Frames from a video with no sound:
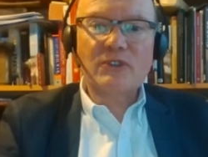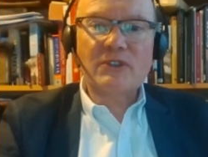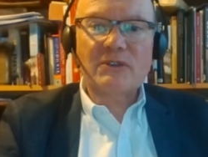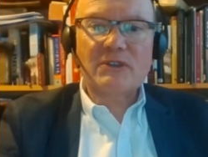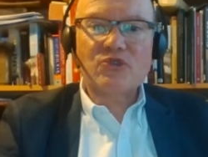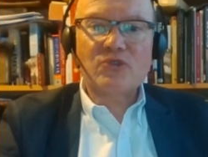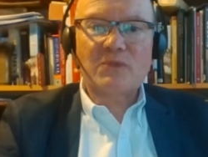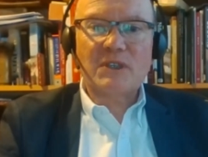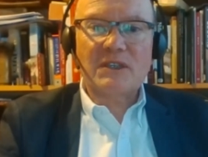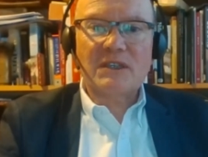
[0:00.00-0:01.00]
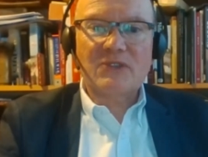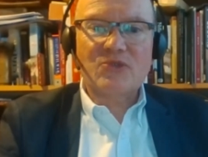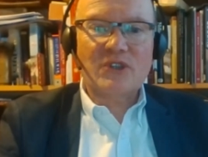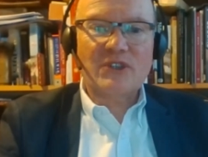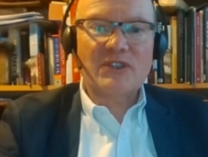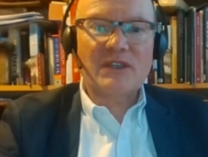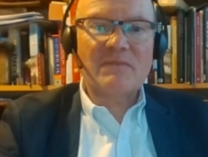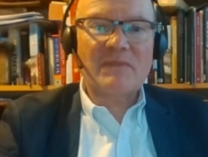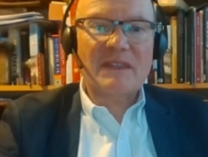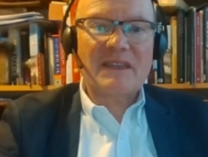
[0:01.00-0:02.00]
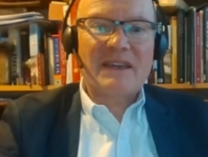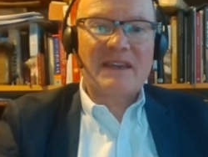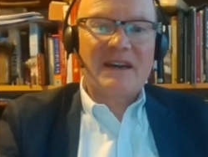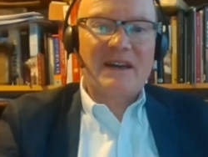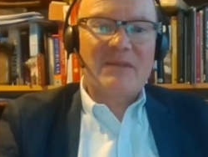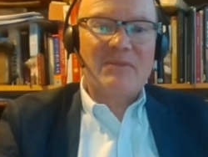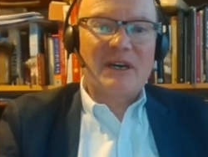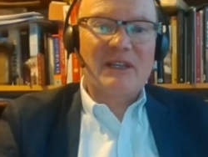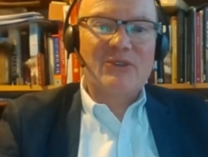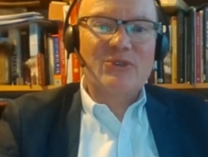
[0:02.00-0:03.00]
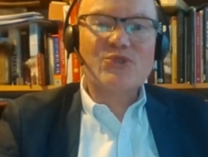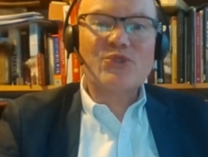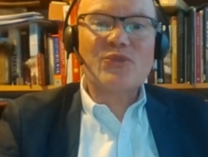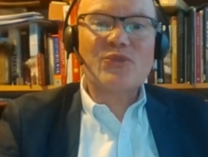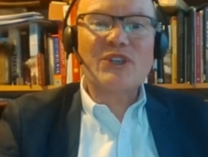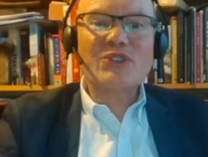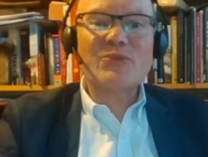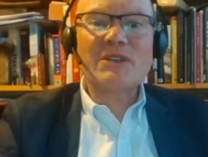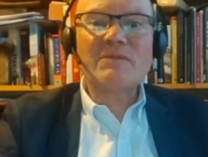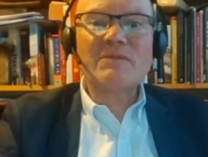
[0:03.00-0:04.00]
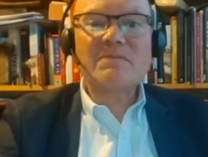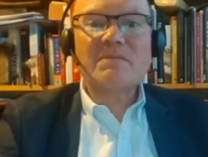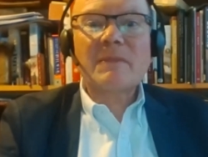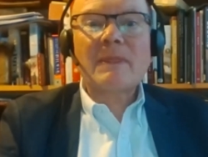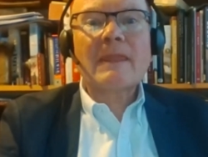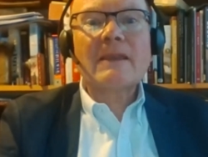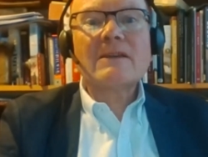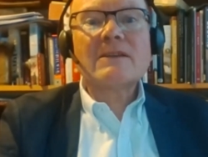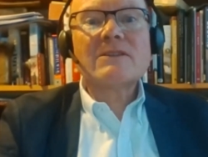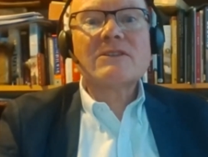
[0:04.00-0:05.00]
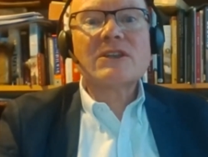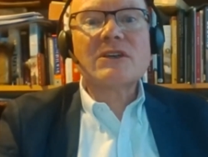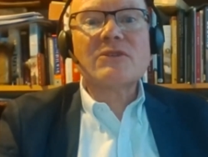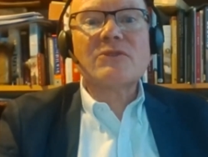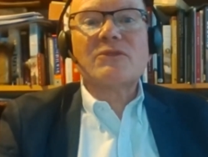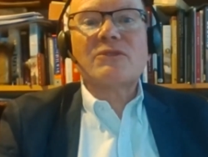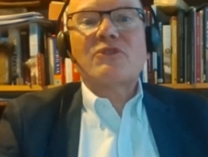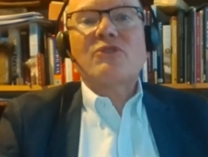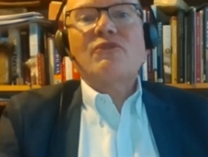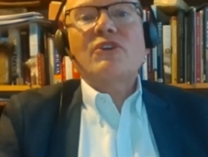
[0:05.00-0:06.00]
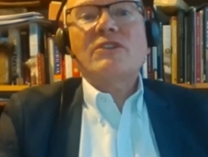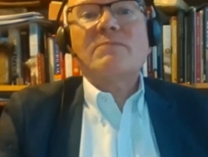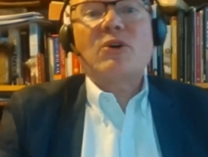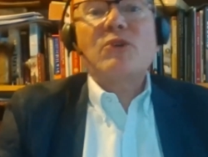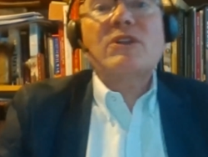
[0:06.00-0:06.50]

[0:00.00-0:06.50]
so this should be interesting. I'll launch the first one. So the first poll